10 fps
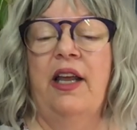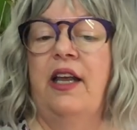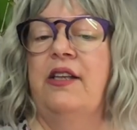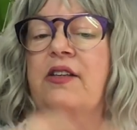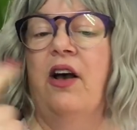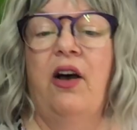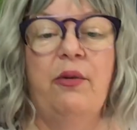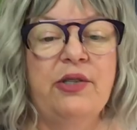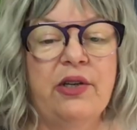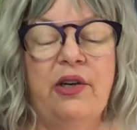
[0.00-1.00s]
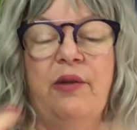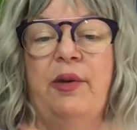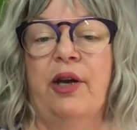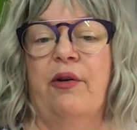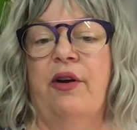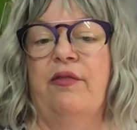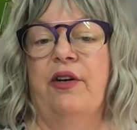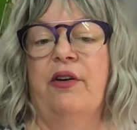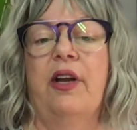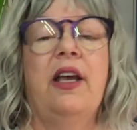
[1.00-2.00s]
He's always going to be a
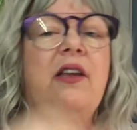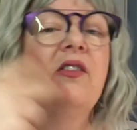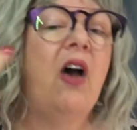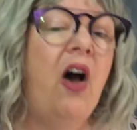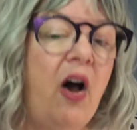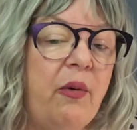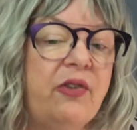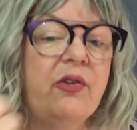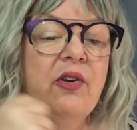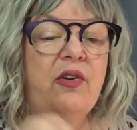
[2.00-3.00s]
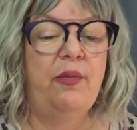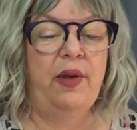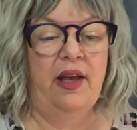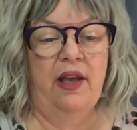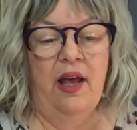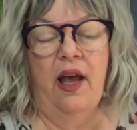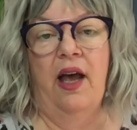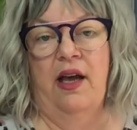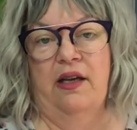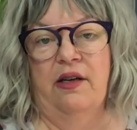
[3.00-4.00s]
grifter. He's always going to be
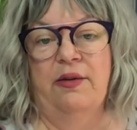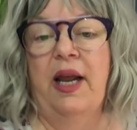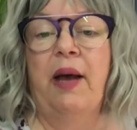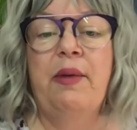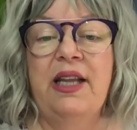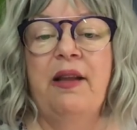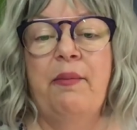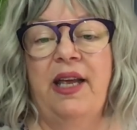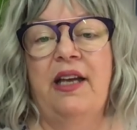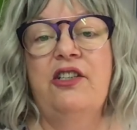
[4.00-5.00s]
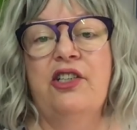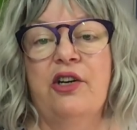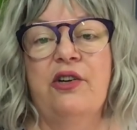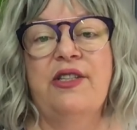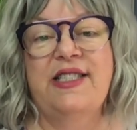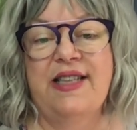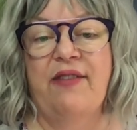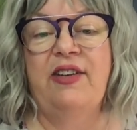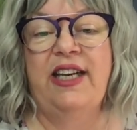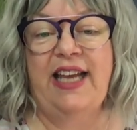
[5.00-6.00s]
a con. I mean, the man turned
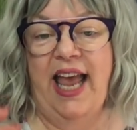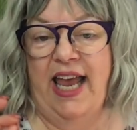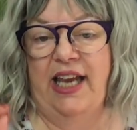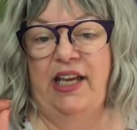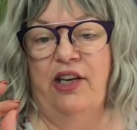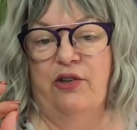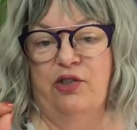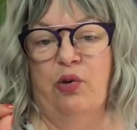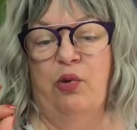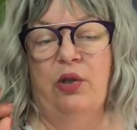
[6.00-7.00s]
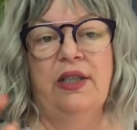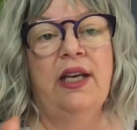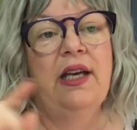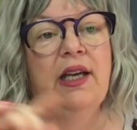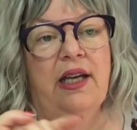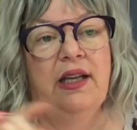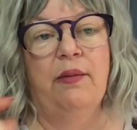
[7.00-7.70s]
78 years old in the